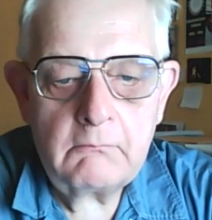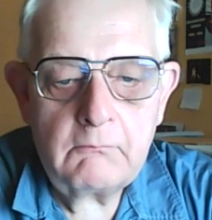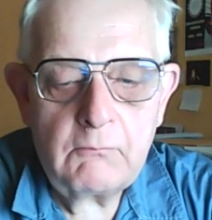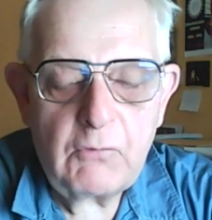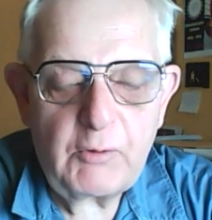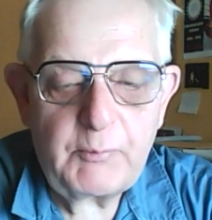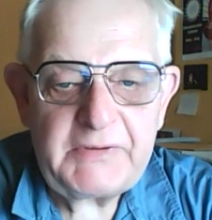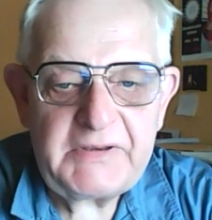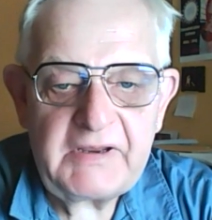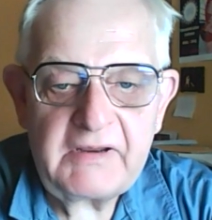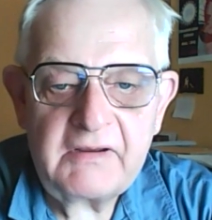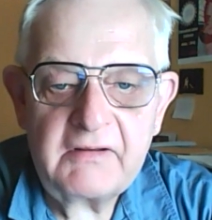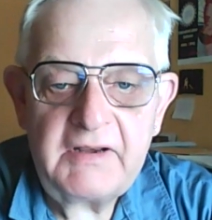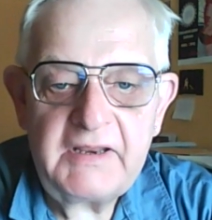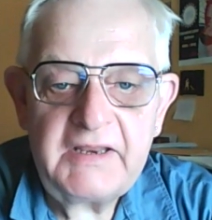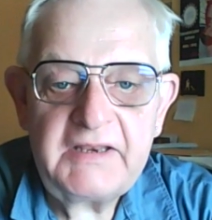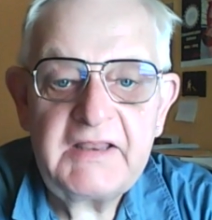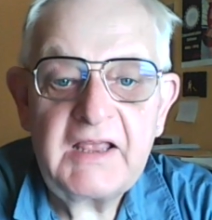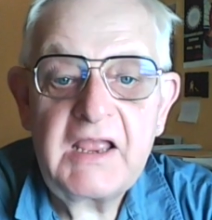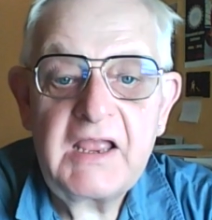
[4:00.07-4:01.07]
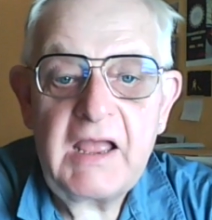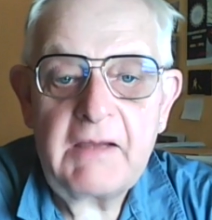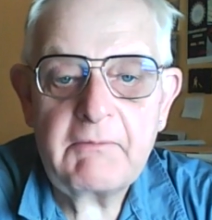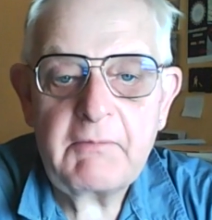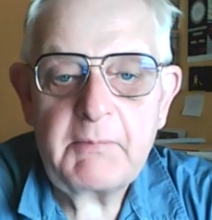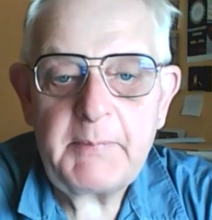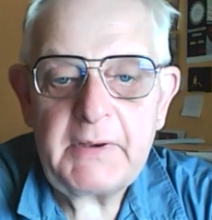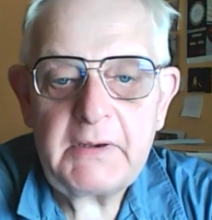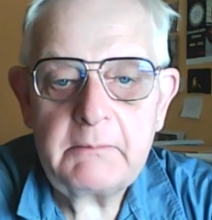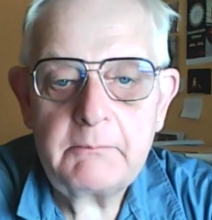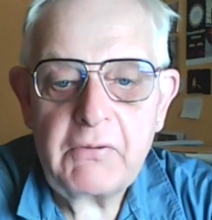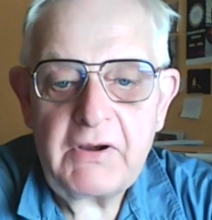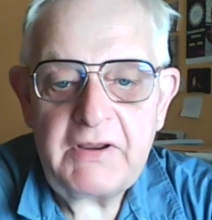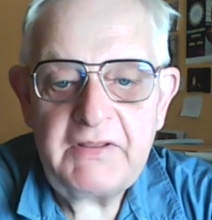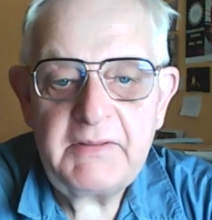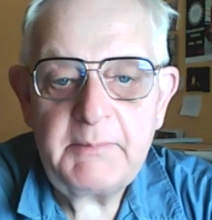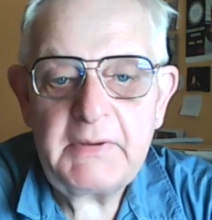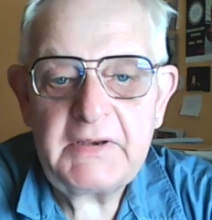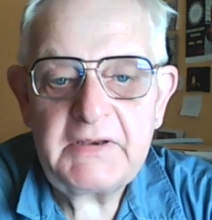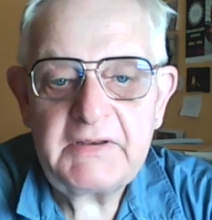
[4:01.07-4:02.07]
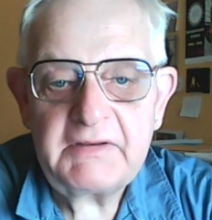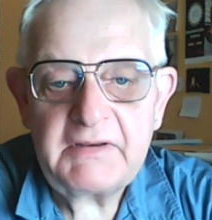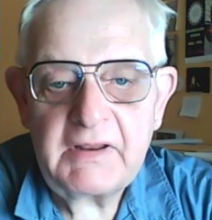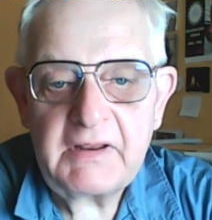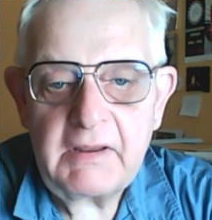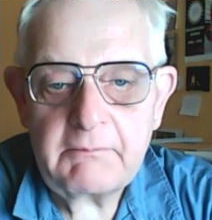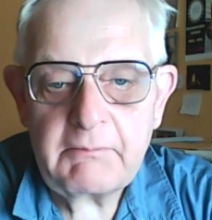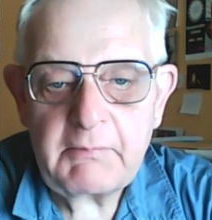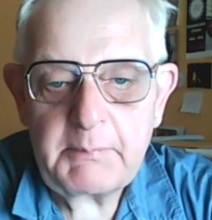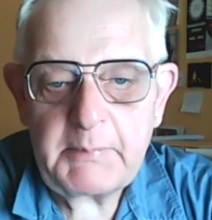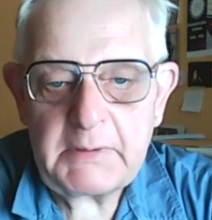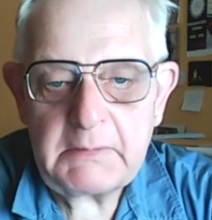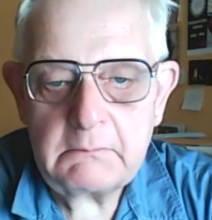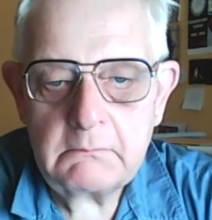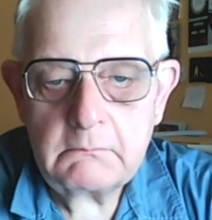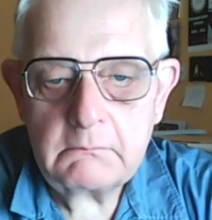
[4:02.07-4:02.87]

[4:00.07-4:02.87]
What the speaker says: or particularly the government, bring them into the government.